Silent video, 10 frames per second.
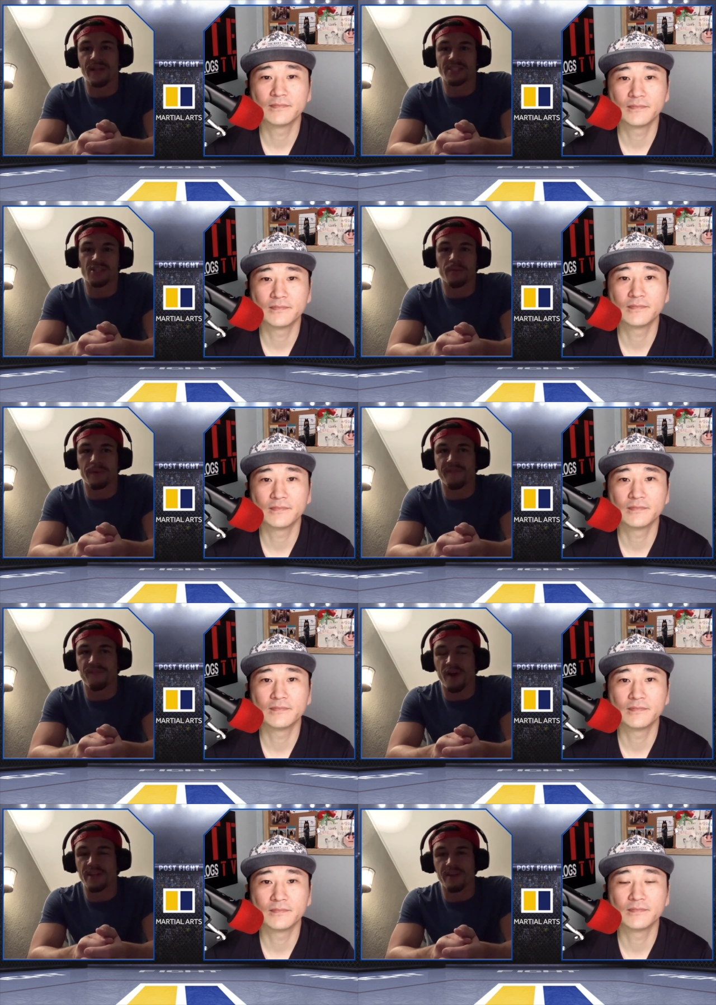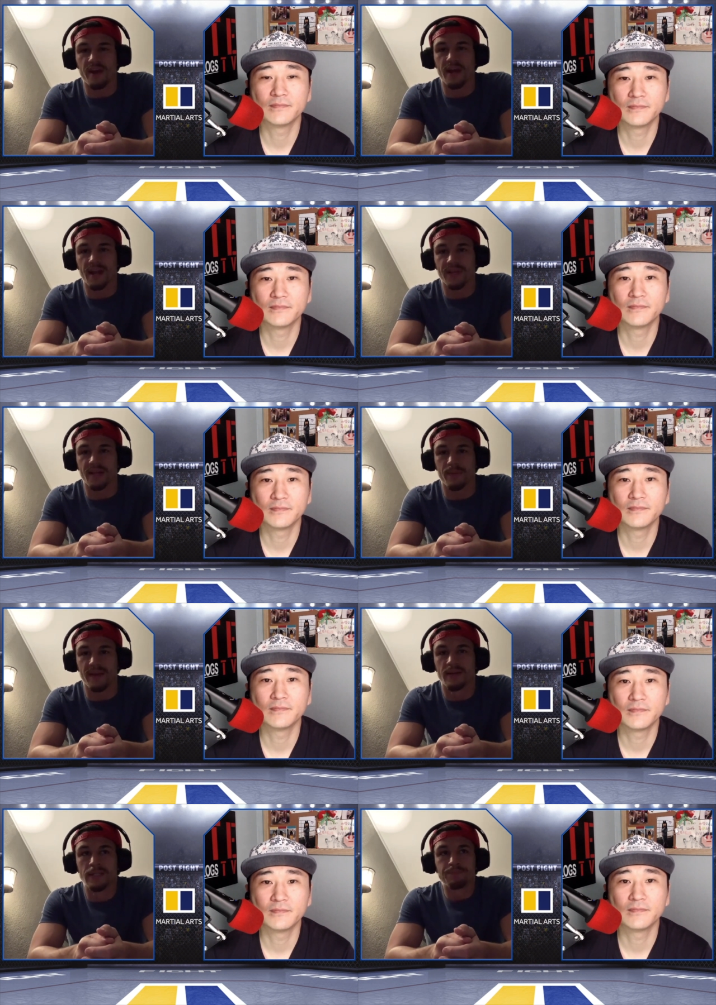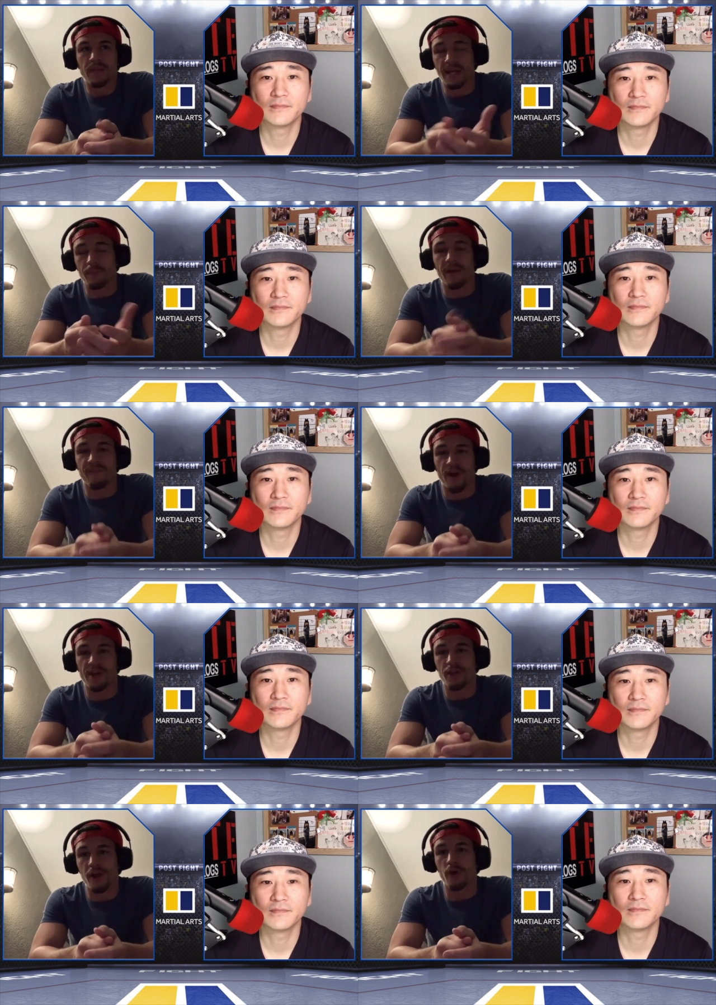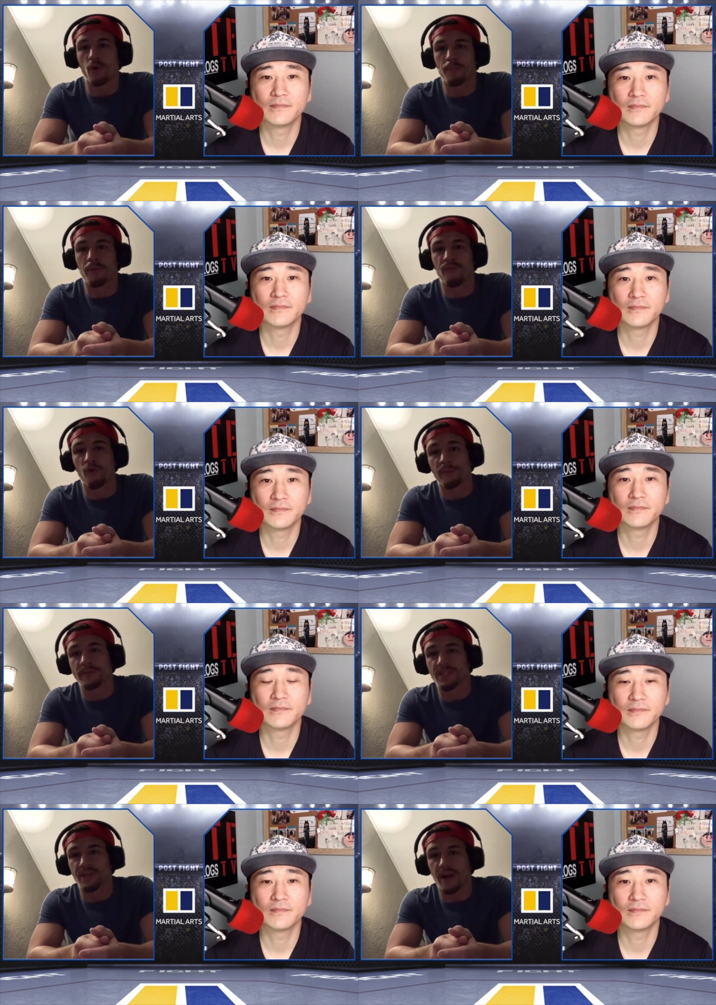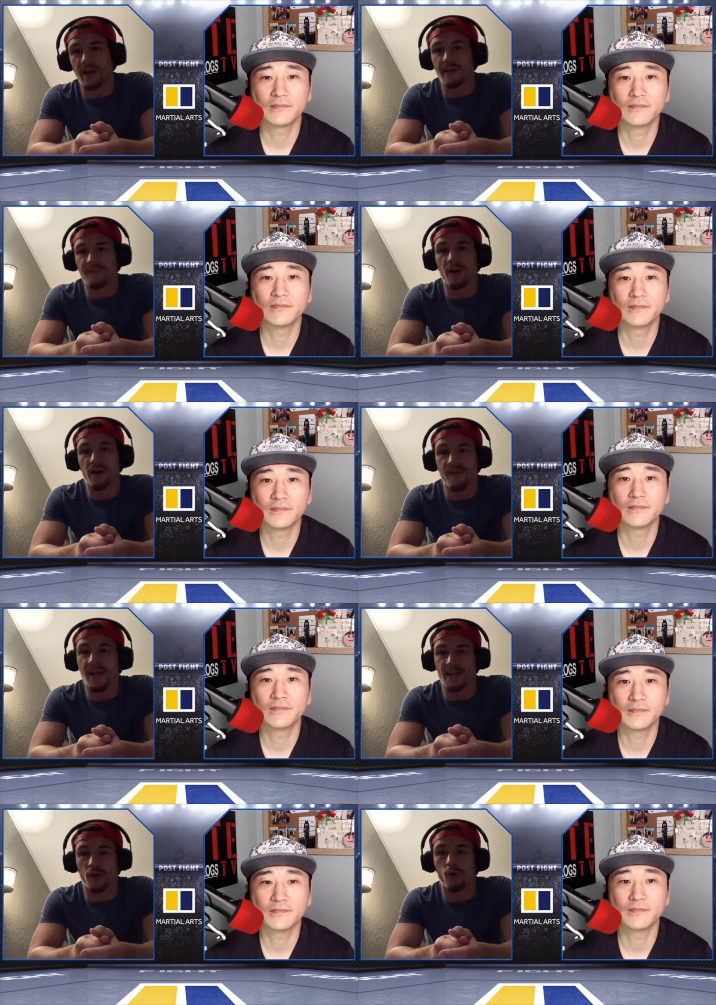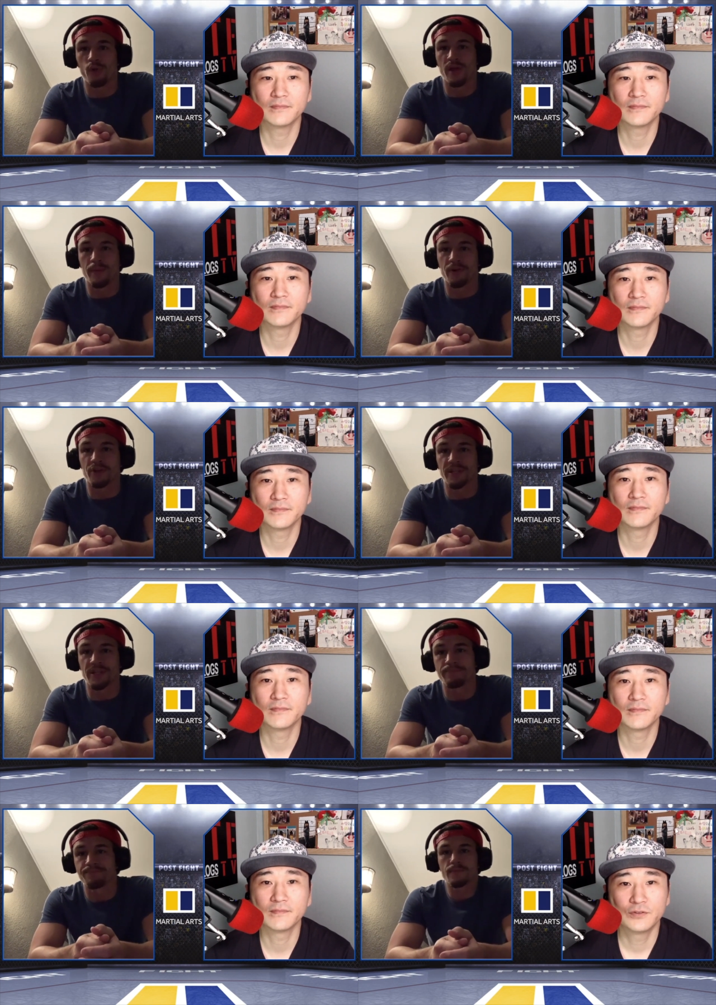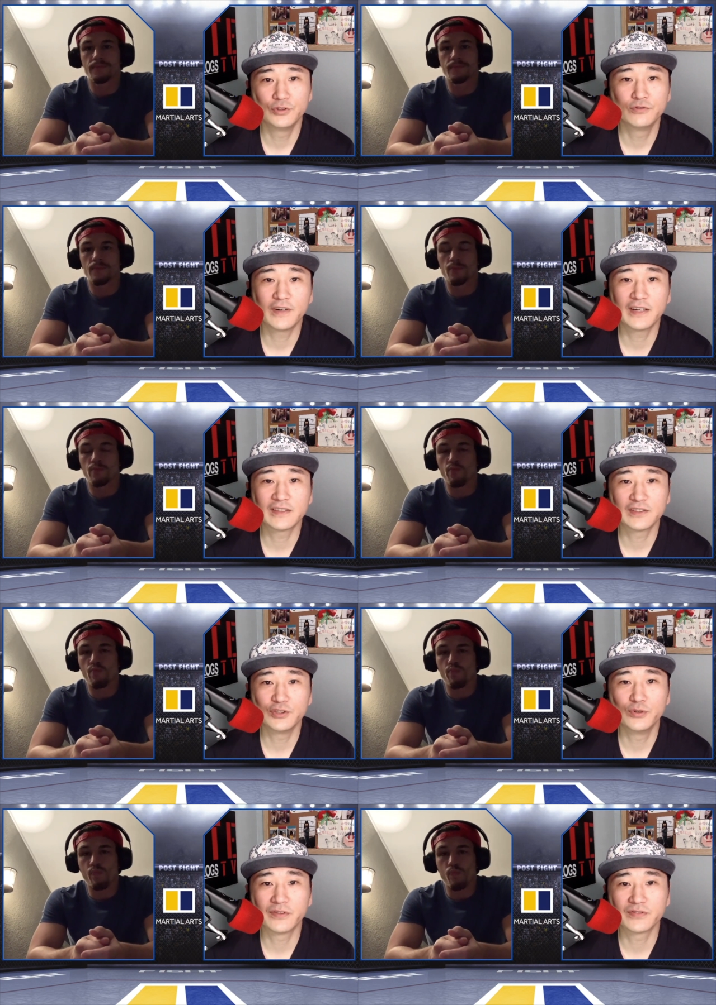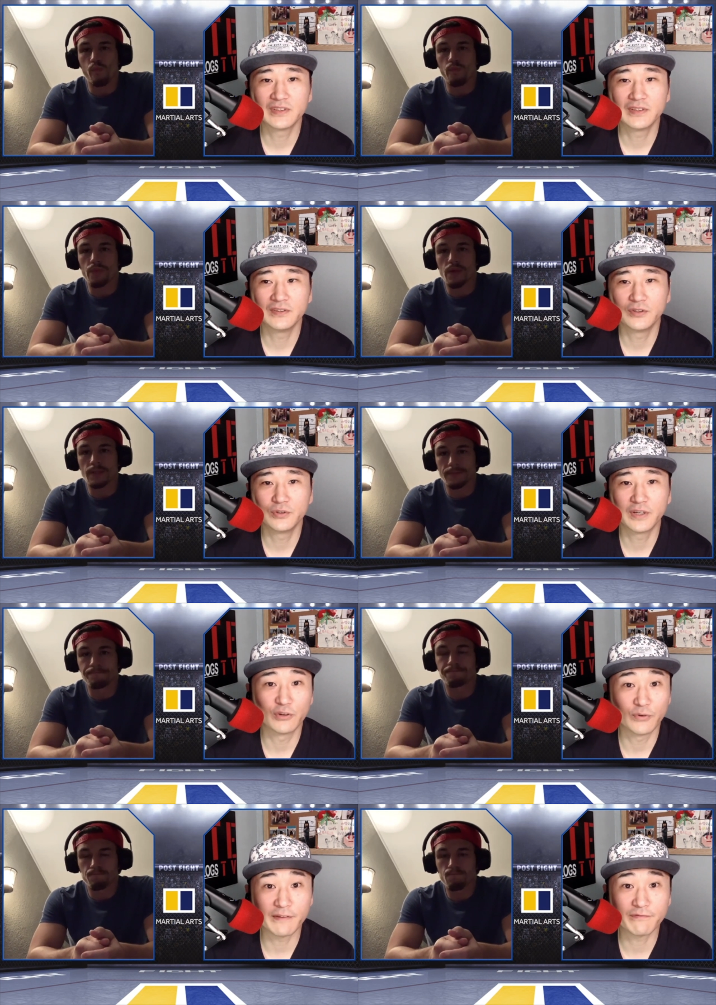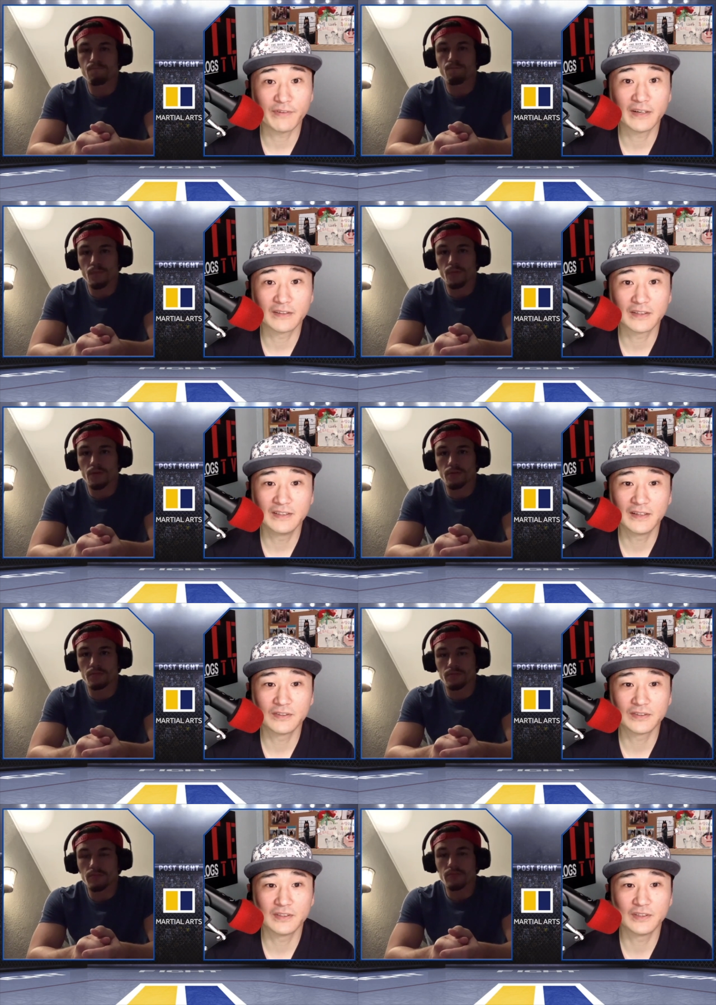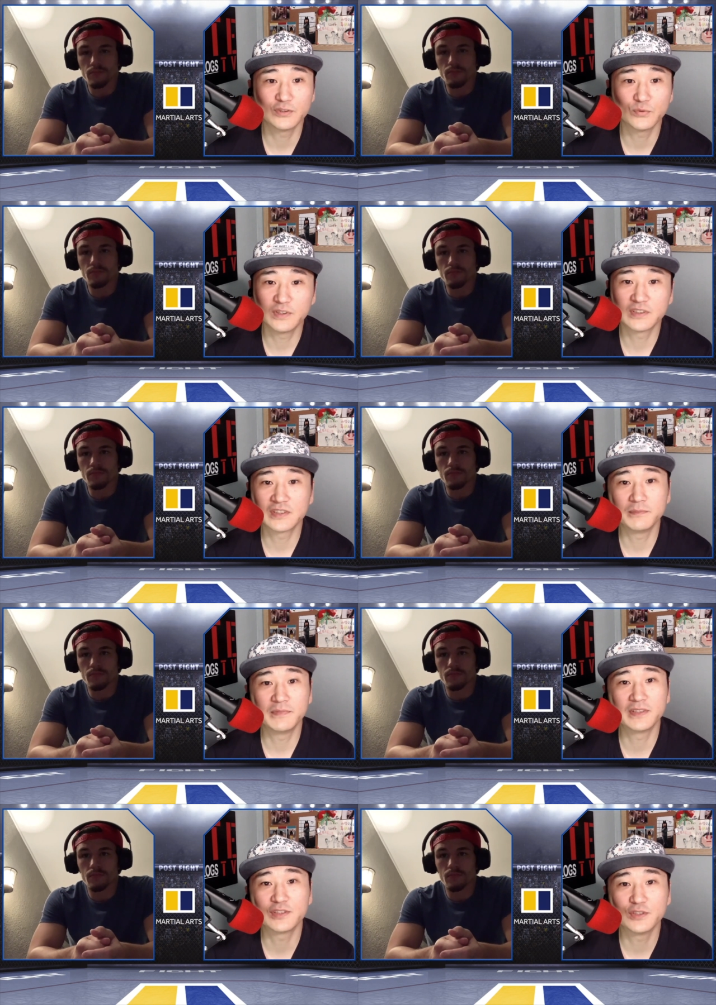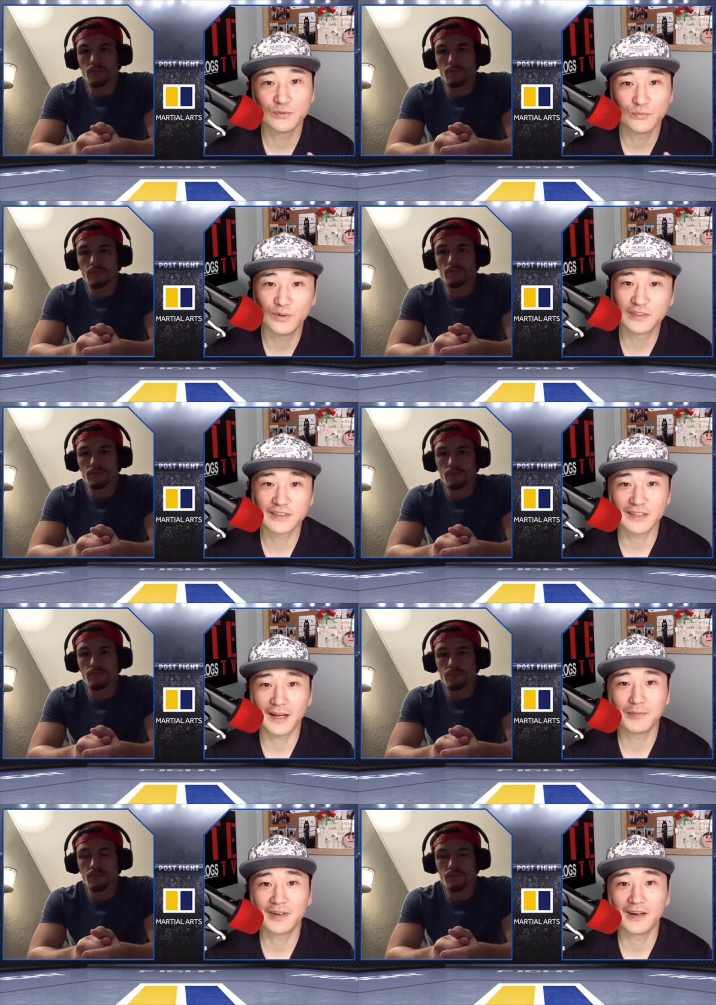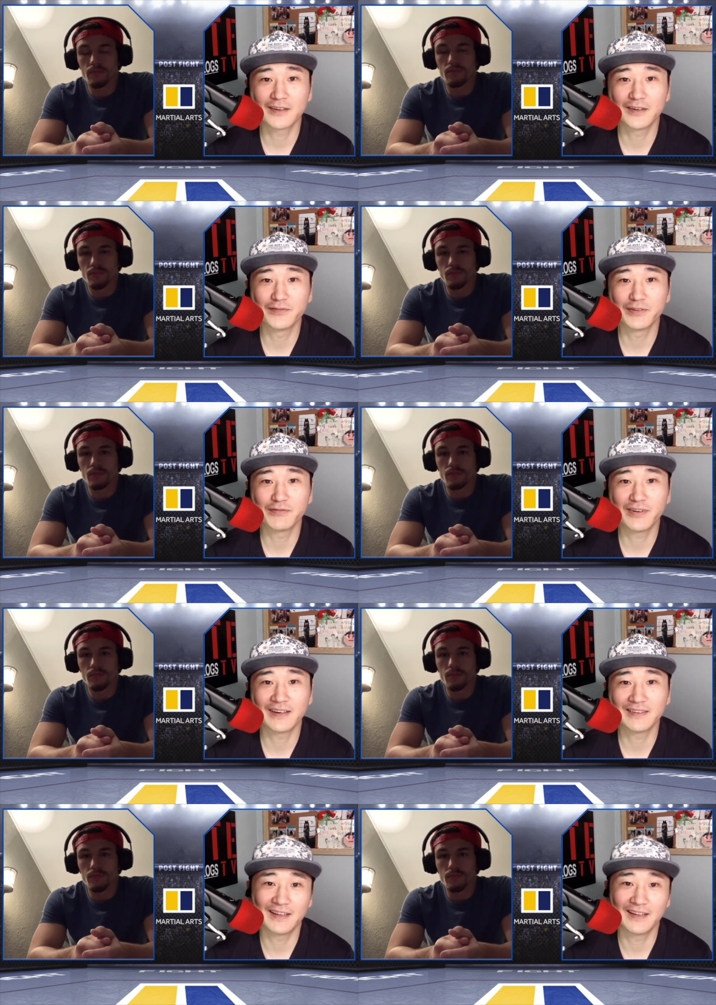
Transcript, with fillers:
Speaker 1: think it's going to be a fight of the night. I think it could be it could be a fight of the night or a performance of the night if uh, if I can get a hold of him early.
Speaker 2: Two fights in the UFC. You know, you had a great fight on Contender Series, one submission, one slobber knocker of a fight, the